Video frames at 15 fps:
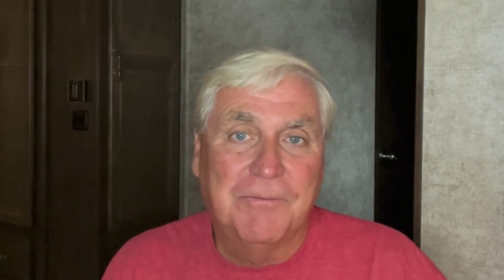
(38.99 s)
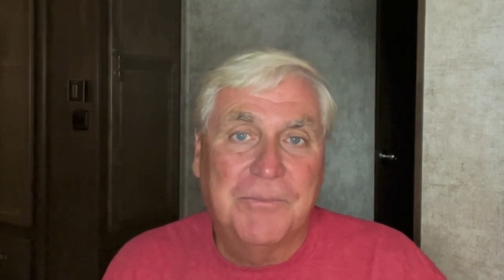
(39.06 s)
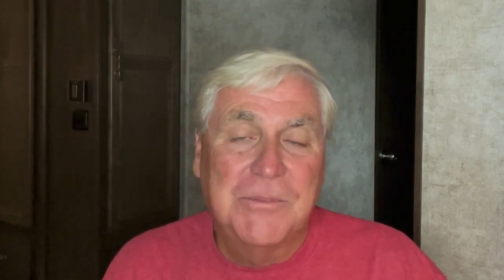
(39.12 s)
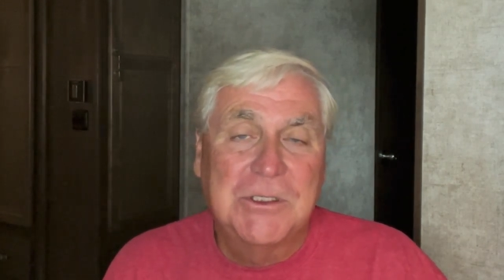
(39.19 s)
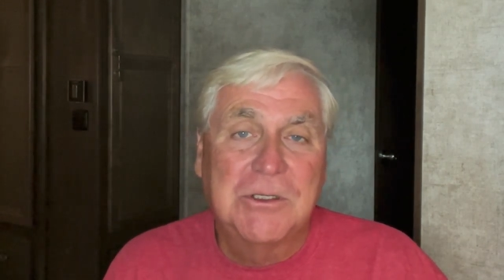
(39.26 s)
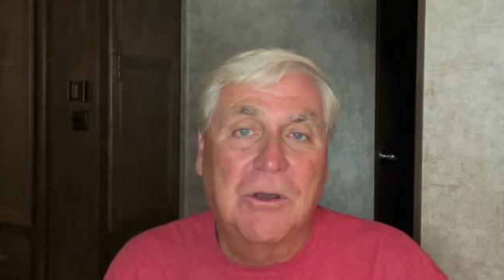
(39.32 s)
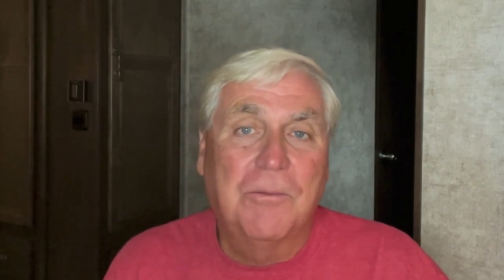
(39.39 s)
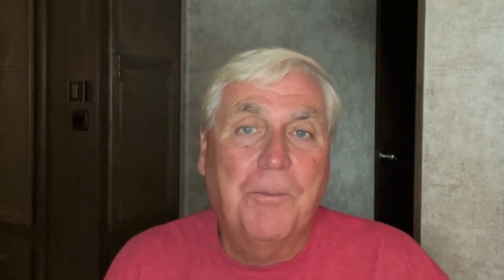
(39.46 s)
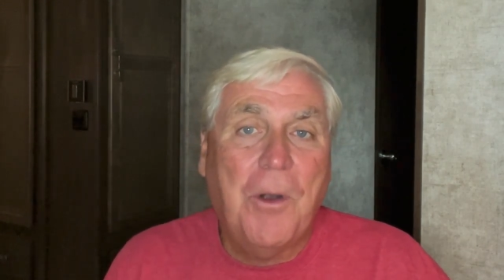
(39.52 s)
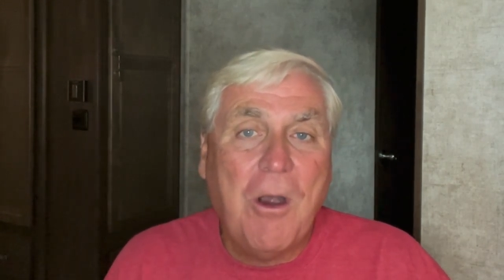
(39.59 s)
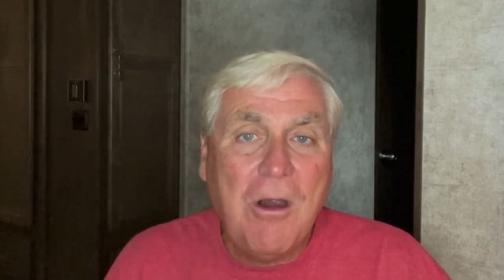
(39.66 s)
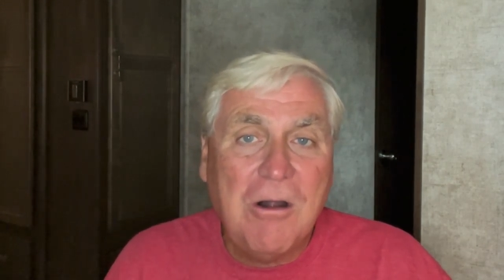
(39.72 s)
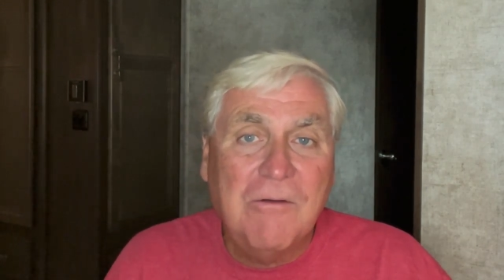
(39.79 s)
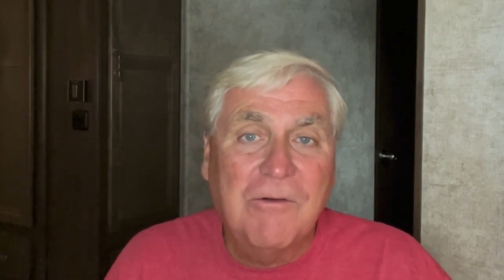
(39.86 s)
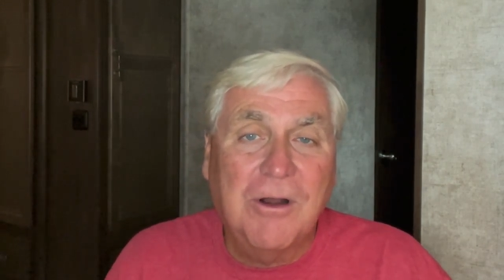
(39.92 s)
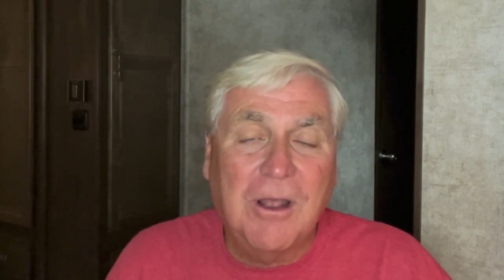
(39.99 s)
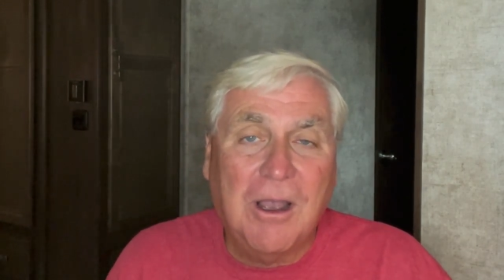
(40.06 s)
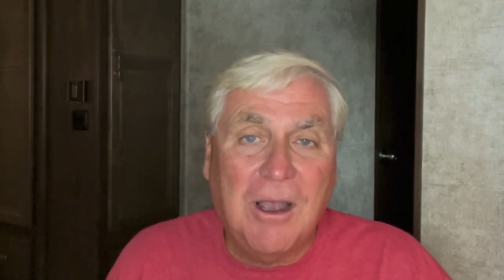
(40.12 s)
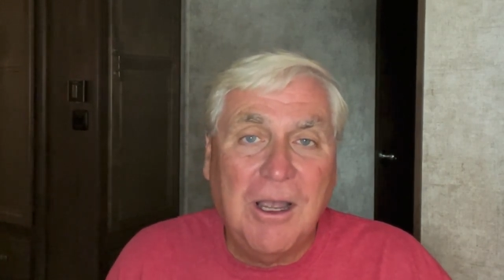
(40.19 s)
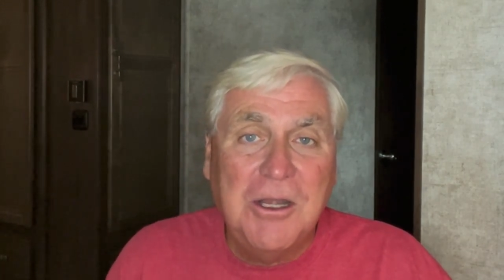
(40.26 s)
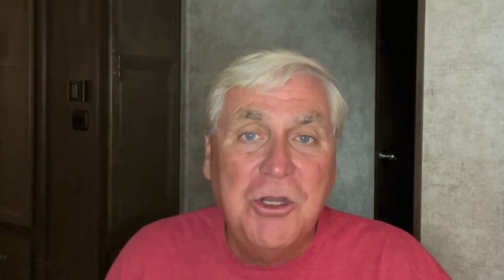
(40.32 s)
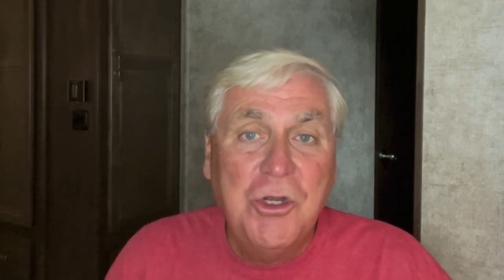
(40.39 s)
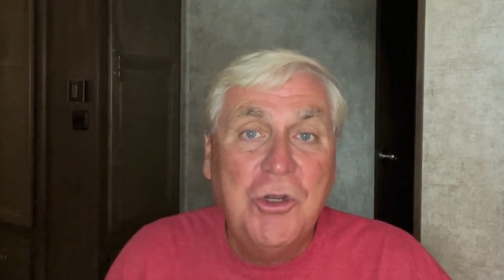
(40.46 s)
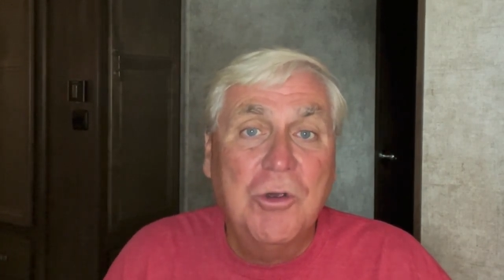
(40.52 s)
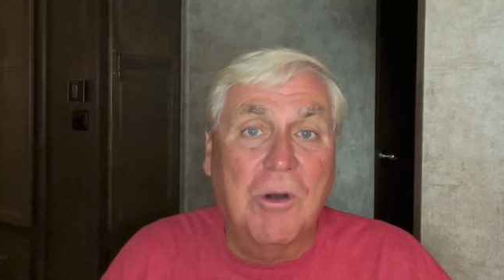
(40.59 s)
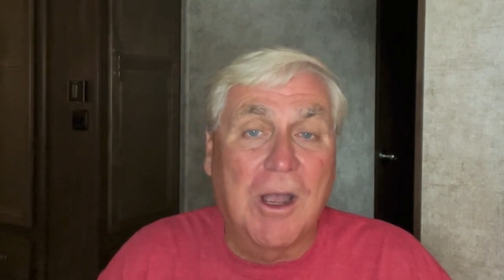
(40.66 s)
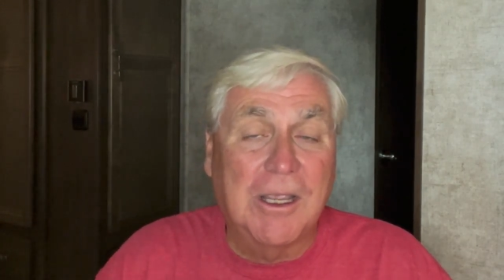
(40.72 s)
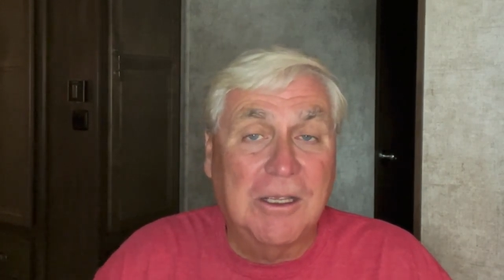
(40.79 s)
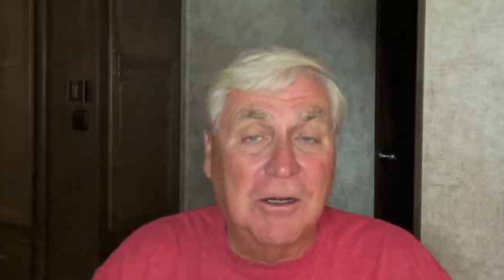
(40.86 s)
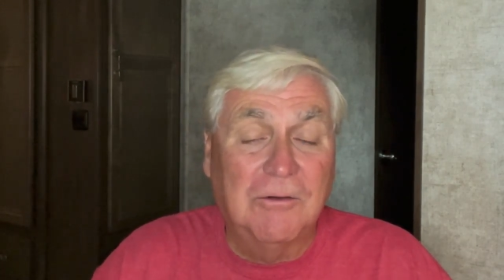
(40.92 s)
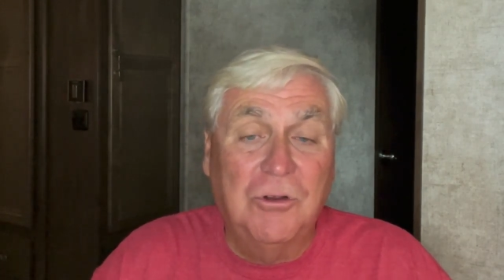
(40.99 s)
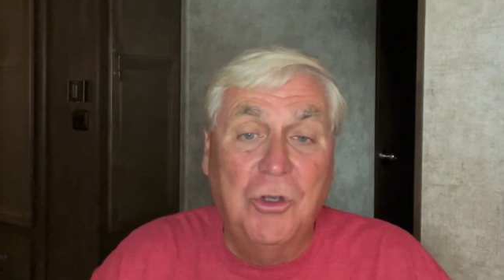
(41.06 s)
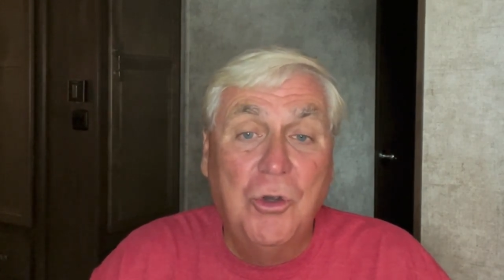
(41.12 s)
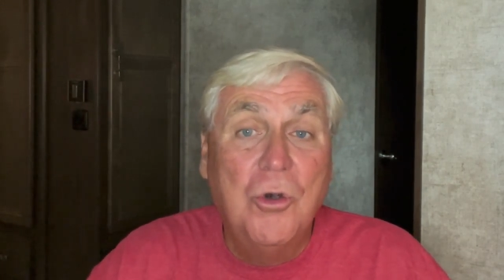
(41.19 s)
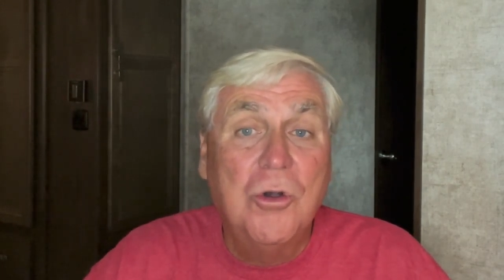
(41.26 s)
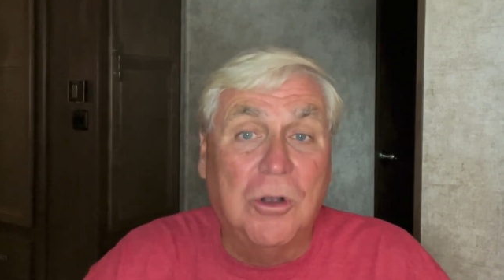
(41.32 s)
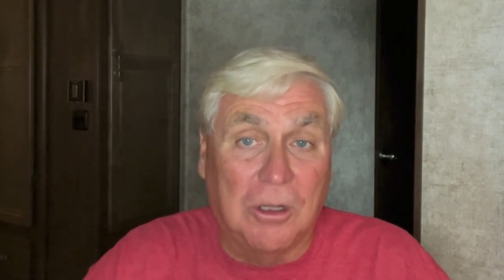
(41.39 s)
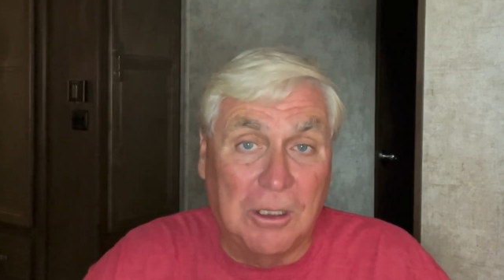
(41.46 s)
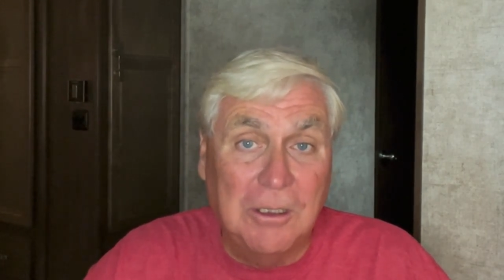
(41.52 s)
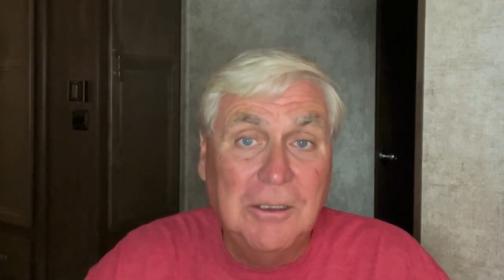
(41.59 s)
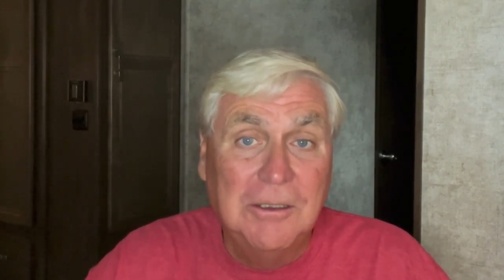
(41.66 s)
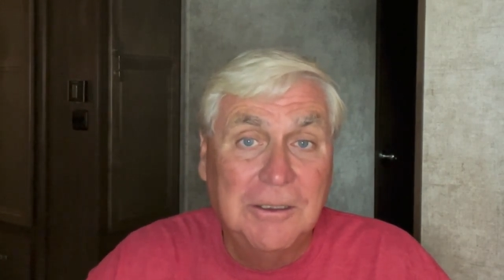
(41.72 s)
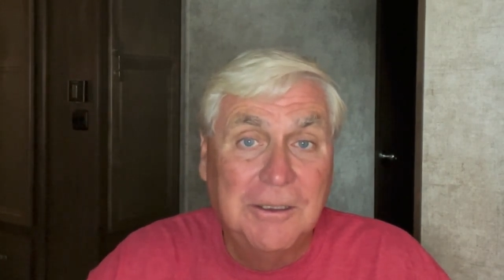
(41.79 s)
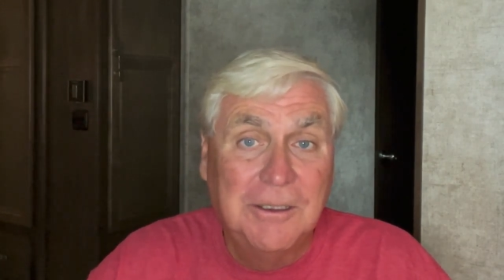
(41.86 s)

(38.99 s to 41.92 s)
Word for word: So part of it, I knew I could Google